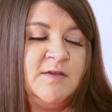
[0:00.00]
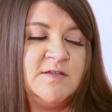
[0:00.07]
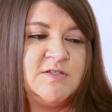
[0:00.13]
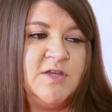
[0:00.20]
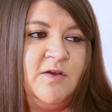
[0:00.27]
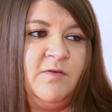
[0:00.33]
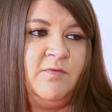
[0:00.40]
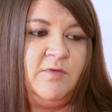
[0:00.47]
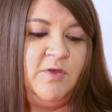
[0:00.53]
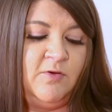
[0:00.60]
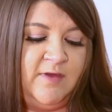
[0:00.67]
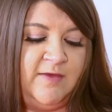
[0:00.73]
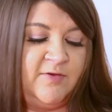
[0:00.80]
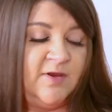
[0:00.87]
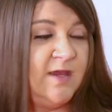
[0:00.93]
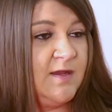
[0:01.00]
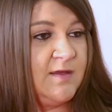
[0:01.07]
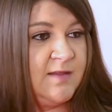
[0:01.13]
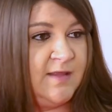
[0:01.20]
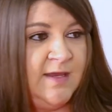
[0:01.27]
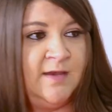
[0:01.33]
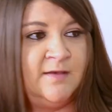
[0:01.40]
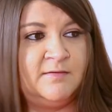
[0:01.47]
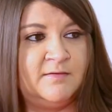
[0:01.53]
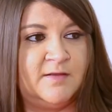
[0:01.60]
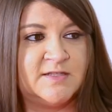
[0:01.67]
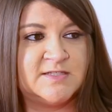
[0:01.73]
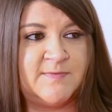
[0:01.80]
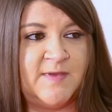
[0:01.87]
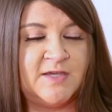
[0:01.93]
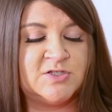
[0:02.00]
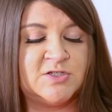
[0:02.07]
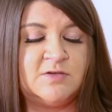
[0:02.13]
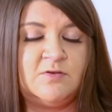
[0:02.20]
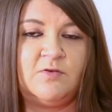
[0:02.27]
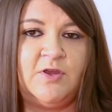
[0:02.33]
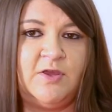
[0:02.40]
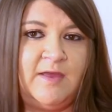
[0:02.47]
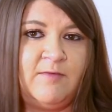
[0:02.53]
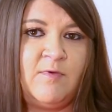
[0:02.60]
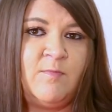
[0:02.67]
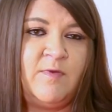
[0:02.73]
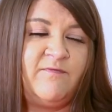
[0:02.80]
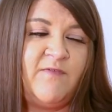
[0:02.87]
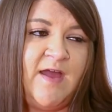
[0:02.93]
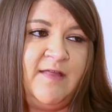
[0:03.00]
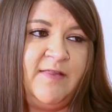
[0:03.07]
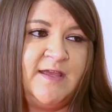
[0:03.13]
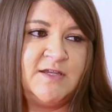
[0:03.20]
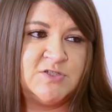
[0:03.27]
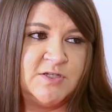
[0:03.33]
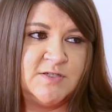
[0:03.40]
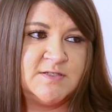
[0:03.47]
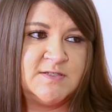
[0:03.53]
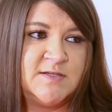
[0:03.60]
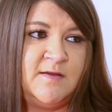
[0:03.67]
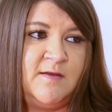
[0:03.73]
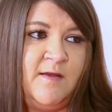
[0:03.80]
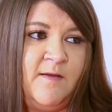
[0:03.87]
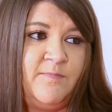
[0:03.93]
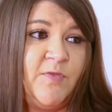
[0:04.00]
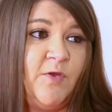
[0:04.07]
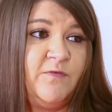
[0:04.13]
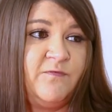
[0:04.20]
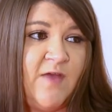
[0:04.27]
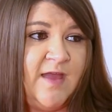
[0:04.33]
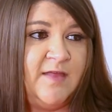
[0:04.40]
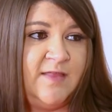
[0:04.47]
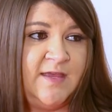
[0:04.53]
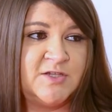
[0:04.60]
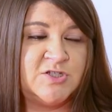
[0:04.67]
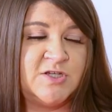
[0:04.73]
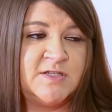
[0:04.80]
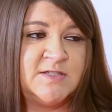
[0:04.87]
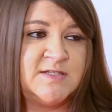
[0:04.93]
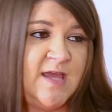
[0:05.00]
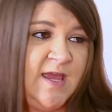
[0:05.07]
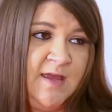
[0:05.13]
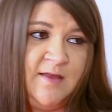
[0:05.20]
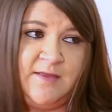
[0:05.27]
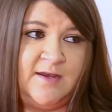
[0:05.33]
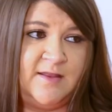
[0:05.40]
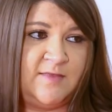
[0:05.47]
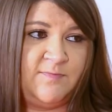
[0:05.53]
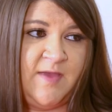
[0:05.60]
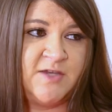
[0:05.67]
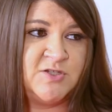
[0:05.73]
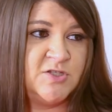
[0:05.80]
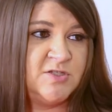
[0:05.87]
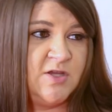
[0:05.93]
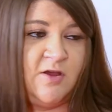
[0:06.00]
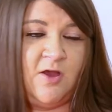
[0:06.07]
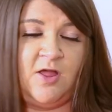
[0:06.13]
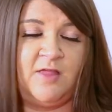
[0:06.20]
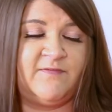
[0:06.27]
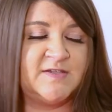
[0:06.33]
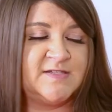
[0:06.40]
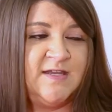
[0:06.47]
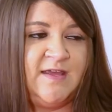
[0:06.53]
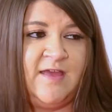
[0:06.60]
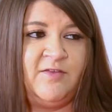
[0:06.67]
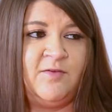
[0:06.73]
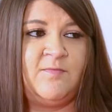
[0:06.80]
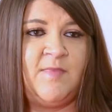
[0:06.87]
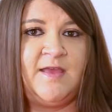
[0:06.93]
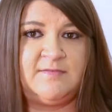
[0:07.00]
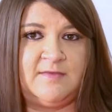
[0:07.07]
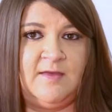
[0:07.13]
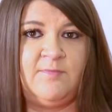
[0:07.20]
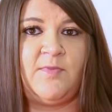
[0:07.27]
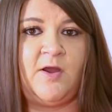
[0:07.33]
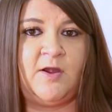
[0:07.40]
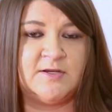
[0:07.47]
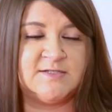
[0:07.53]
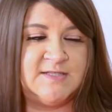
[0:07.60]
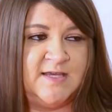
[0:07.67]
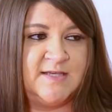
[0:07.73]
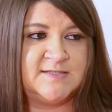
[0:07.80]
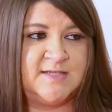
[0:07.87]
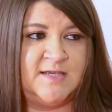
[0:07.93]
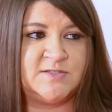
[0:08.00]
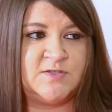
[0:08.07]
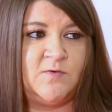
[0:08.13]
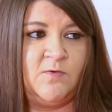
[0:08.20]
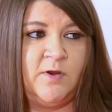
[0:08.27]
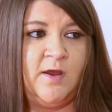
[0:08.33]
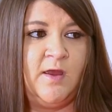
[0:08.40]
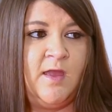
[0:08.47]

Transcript: So you'll either get a clean inspection or you get one with violations. Those violations and clean inspections, all of it together makes up our CSA score.